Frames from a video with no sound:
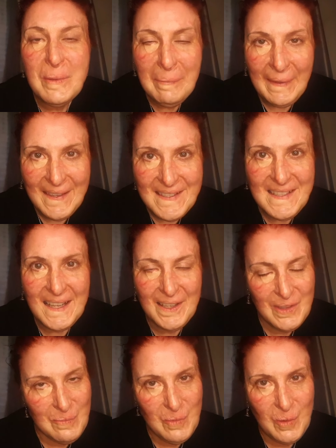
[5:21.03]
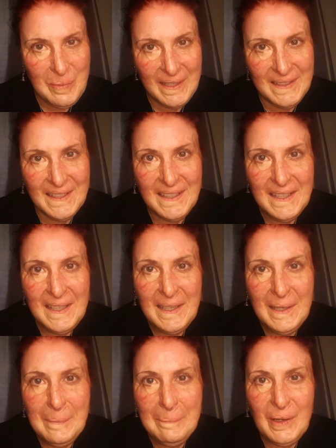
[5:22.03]
best at the moment,
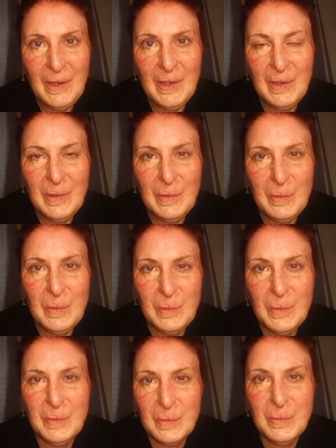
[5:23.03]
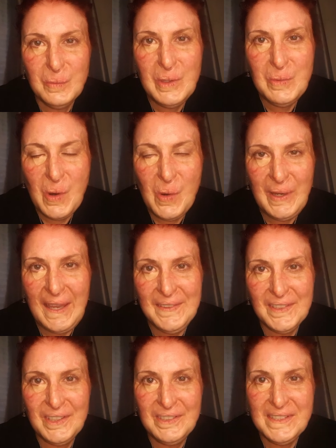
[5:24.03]
but we will get
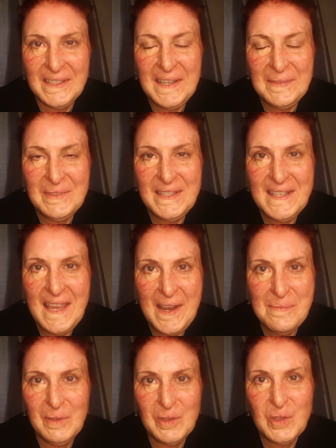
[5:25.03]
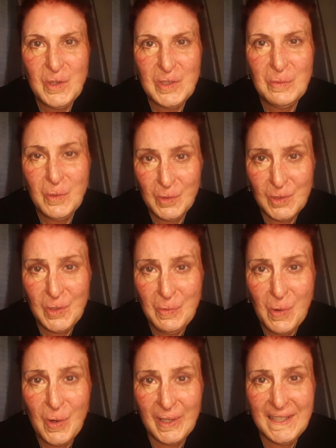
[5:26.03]
round it. I'm determined because I want to
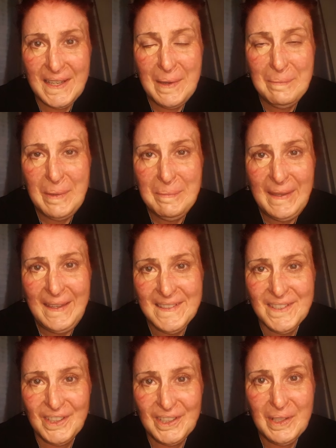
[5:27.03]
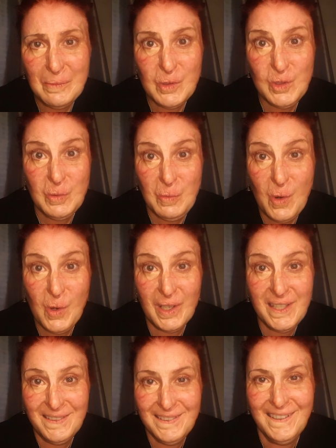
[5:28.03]
walk a bit better. I want to
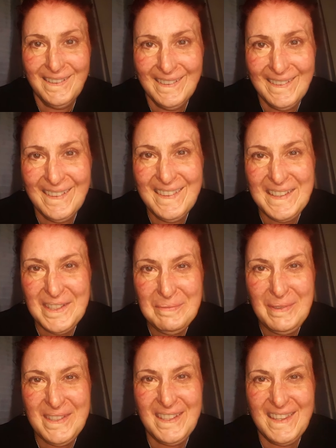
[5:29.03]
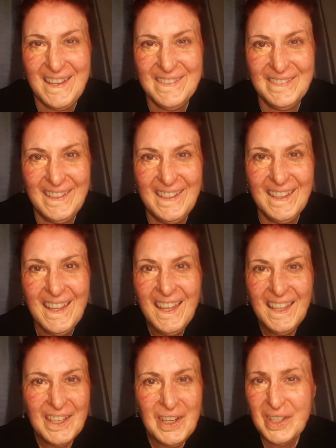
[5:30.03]
walk, let's put it that way,
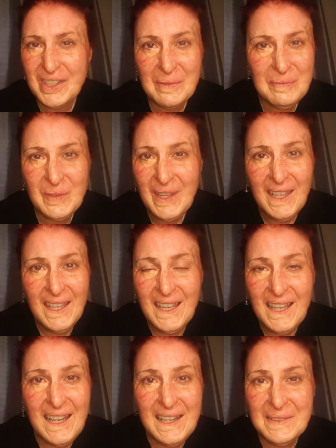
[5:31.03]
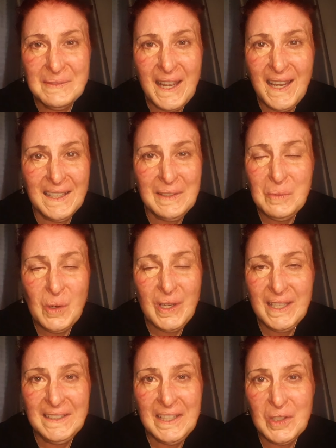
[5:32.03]
because I'm hardly
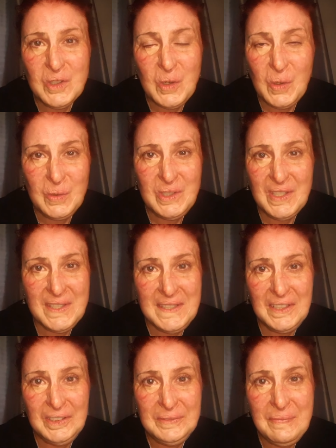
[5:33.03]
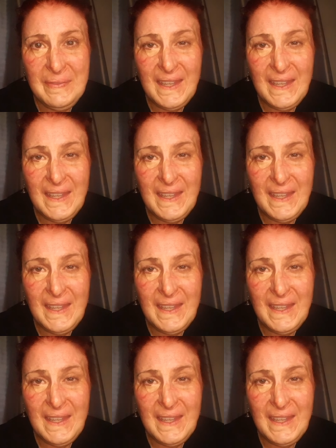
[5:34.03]
walking at all just now.